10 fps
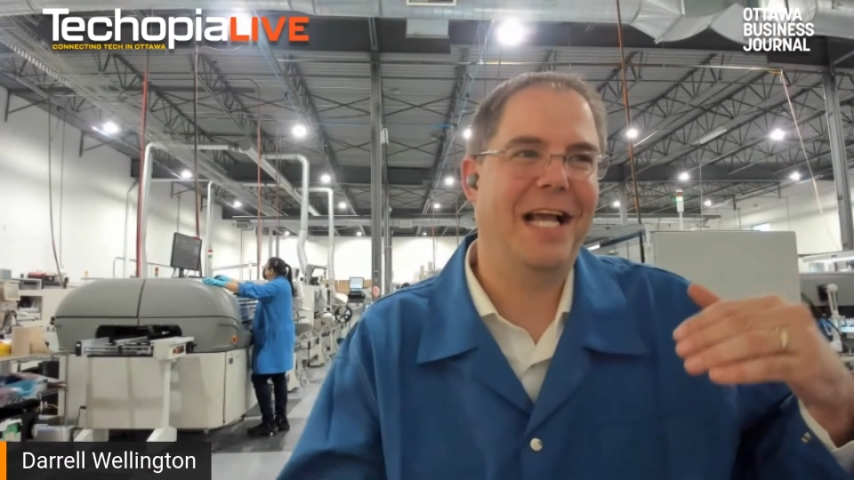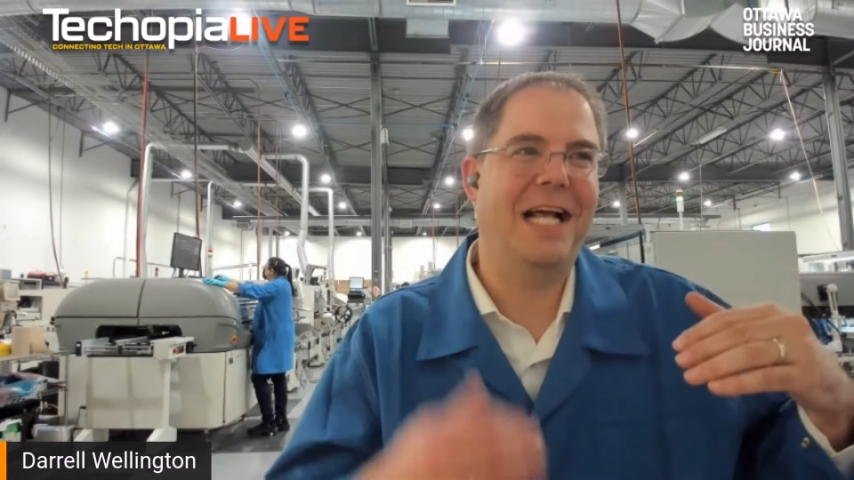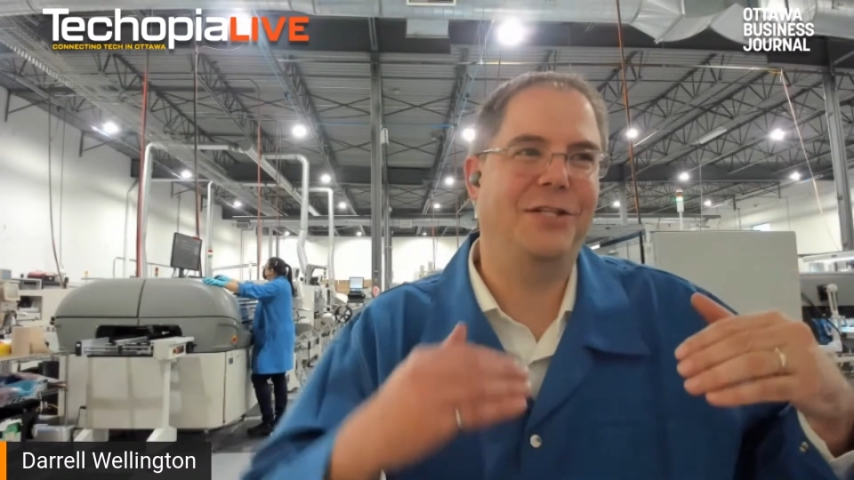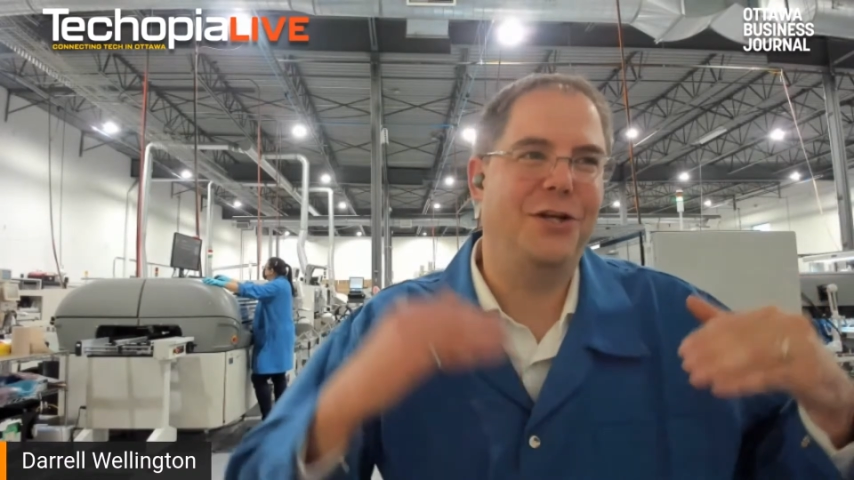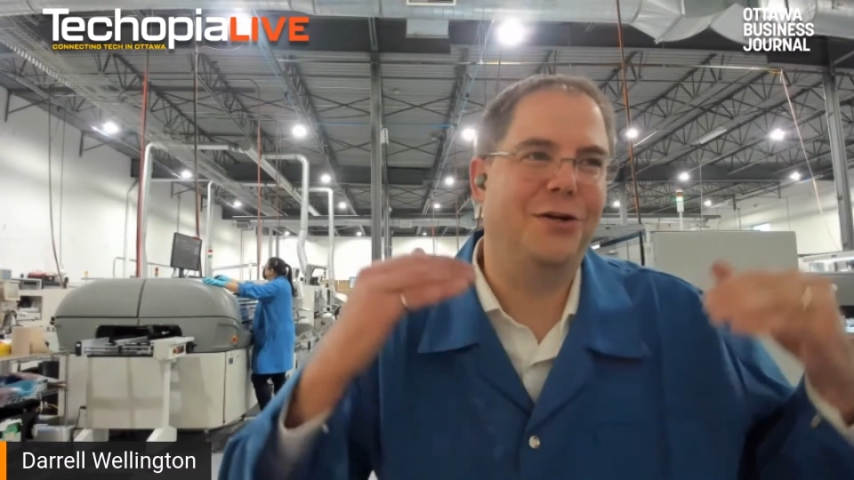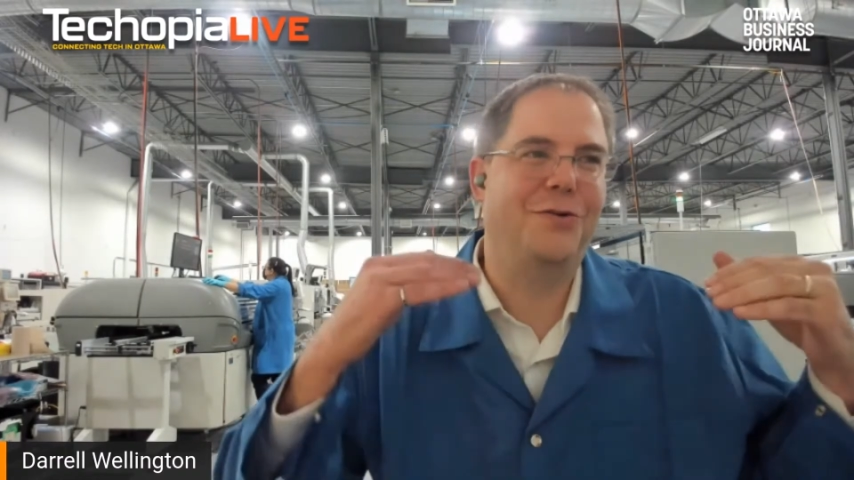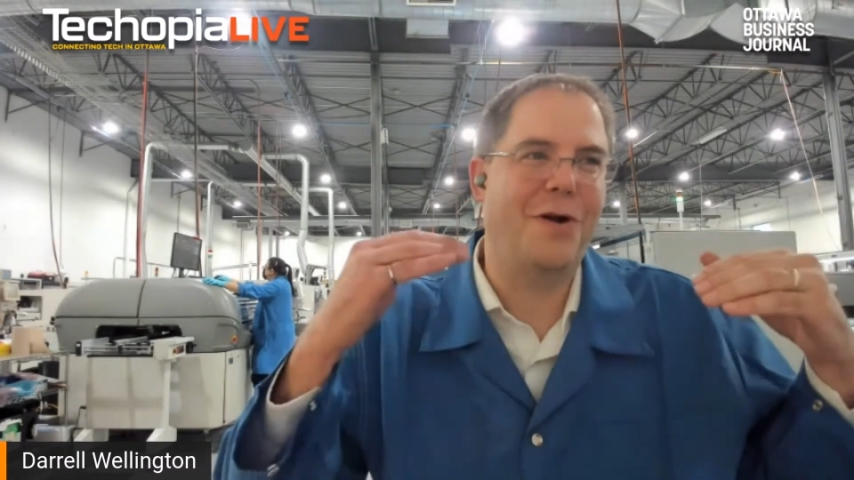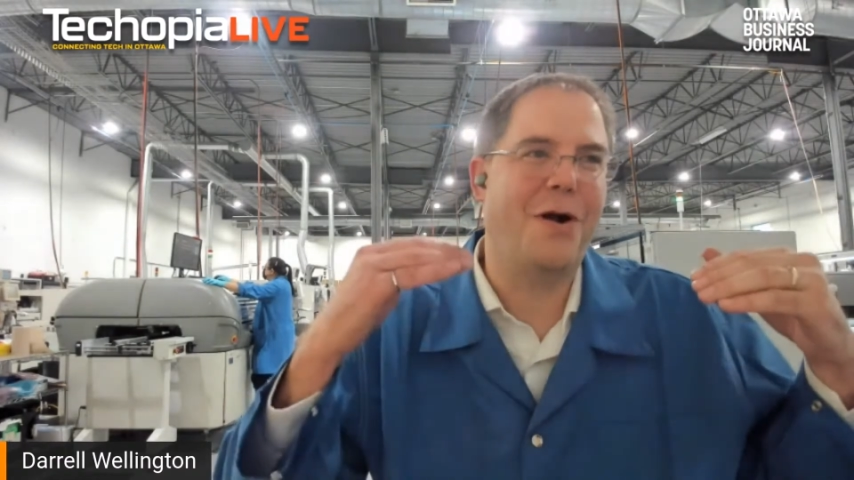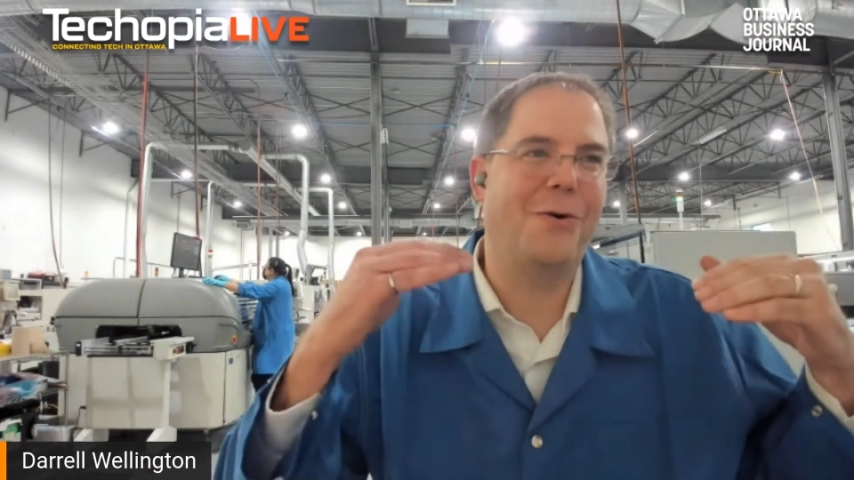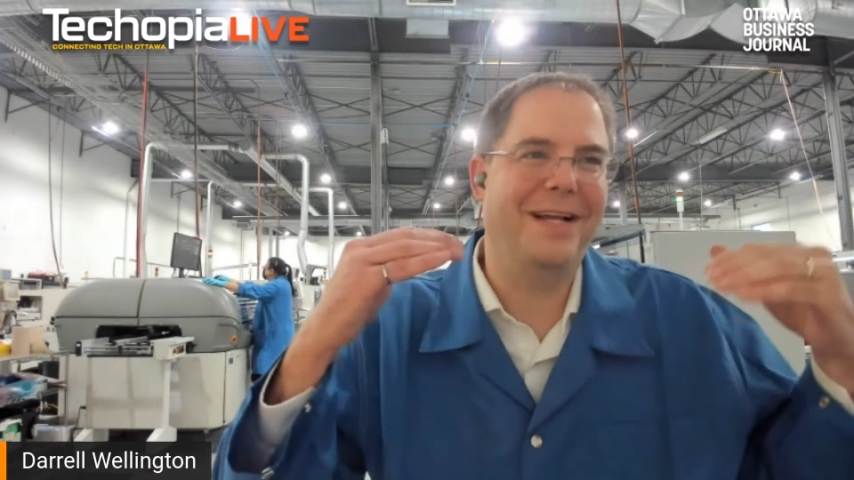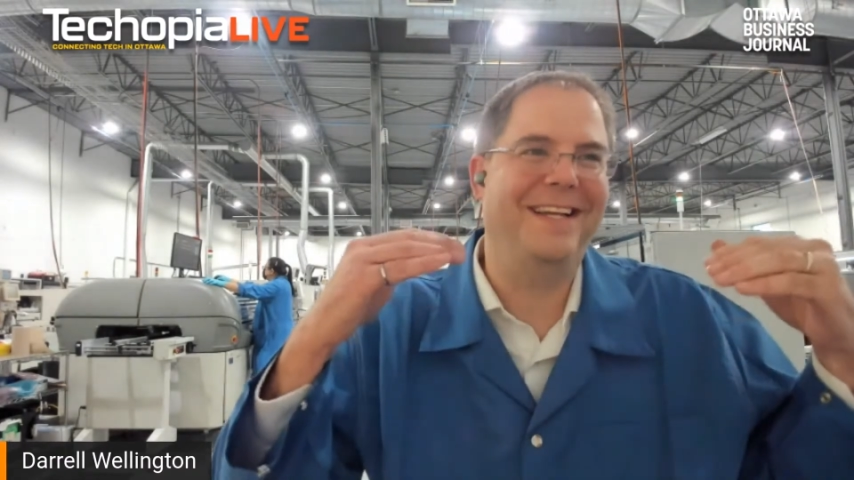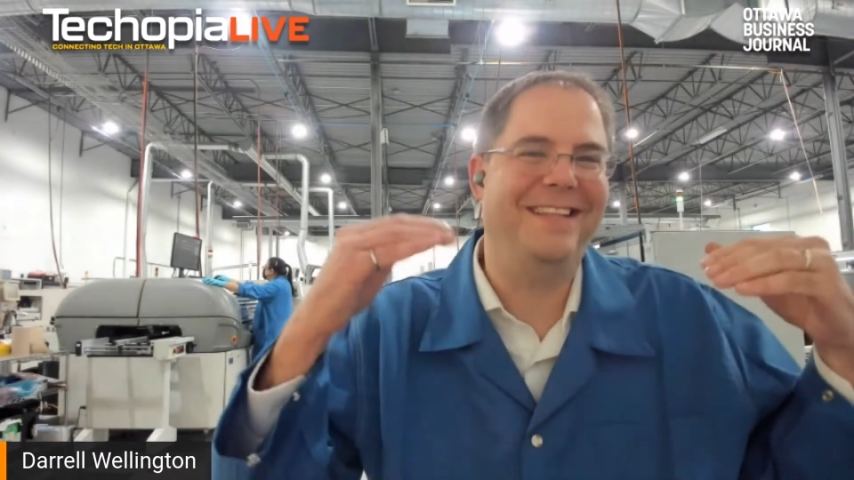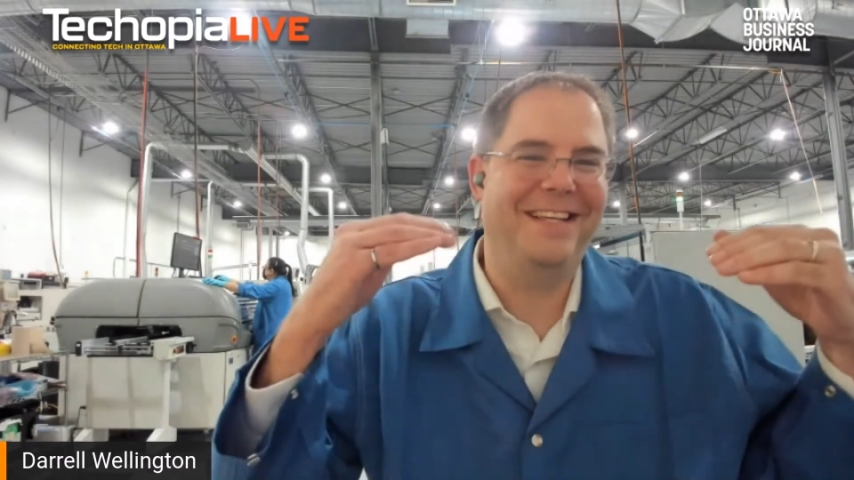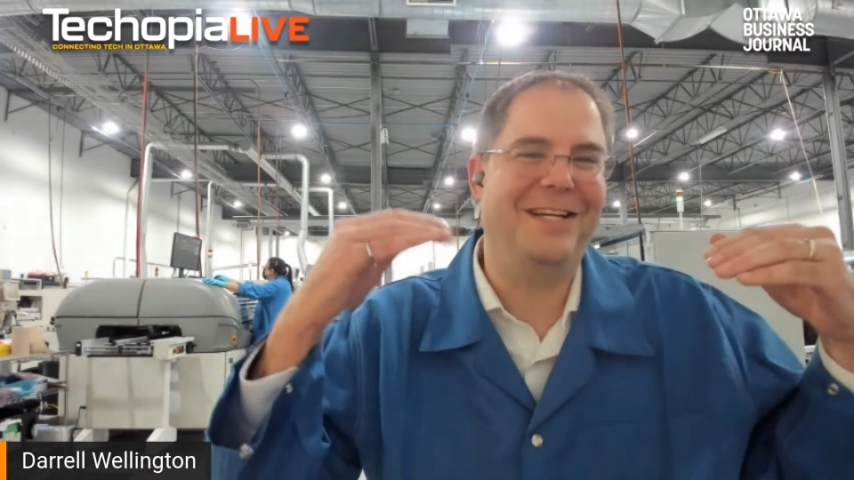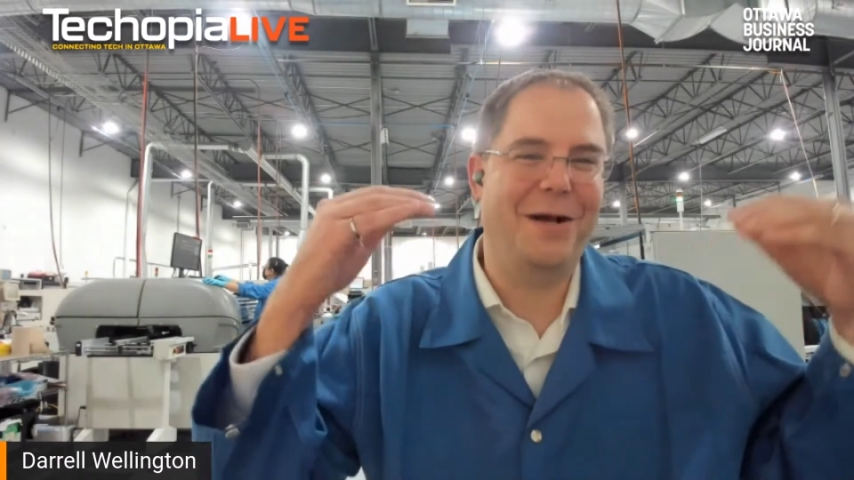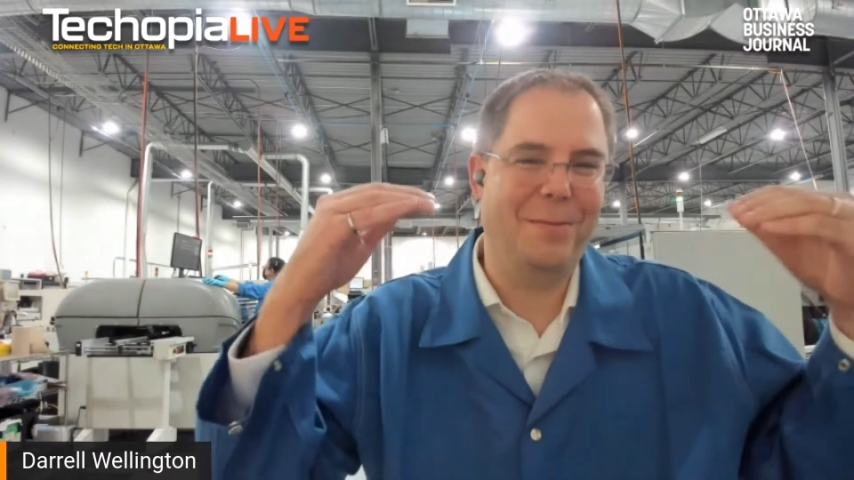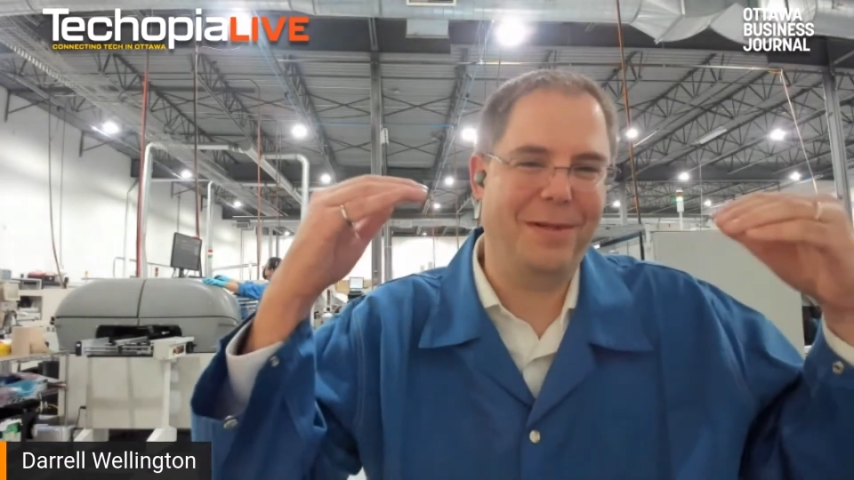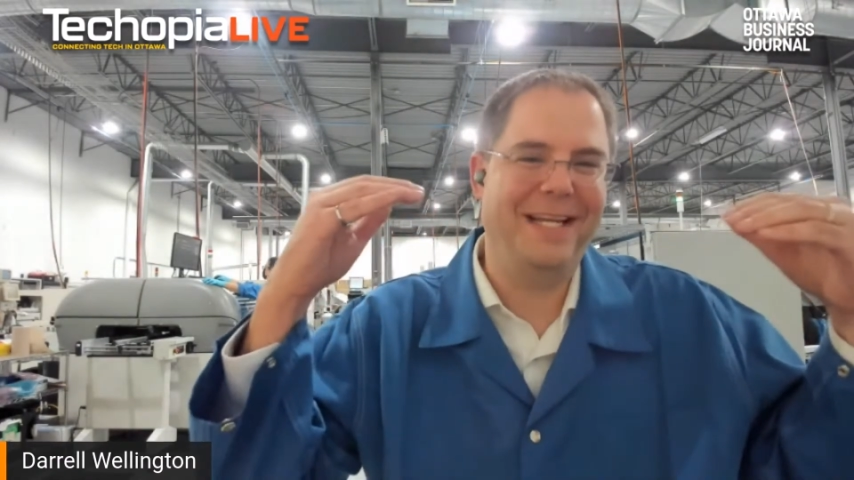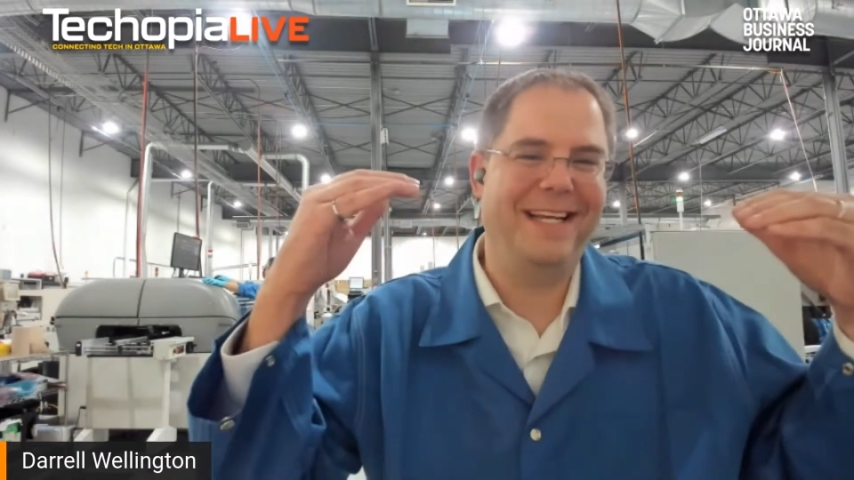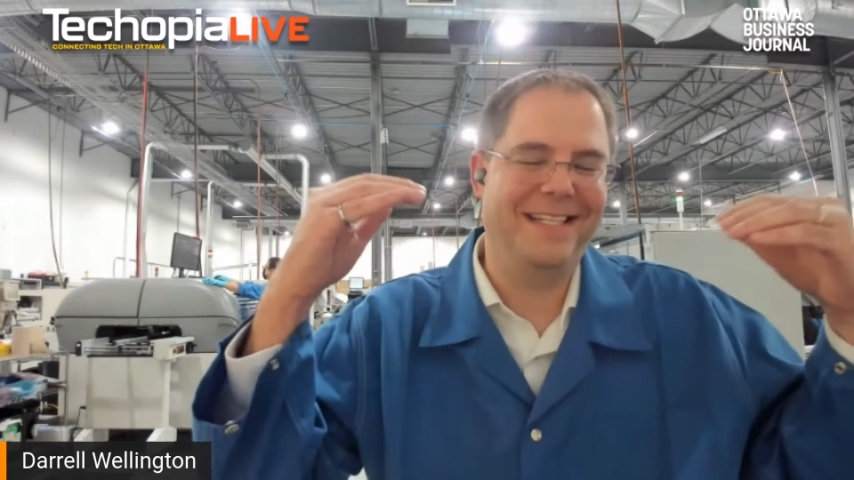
as you're growing the company,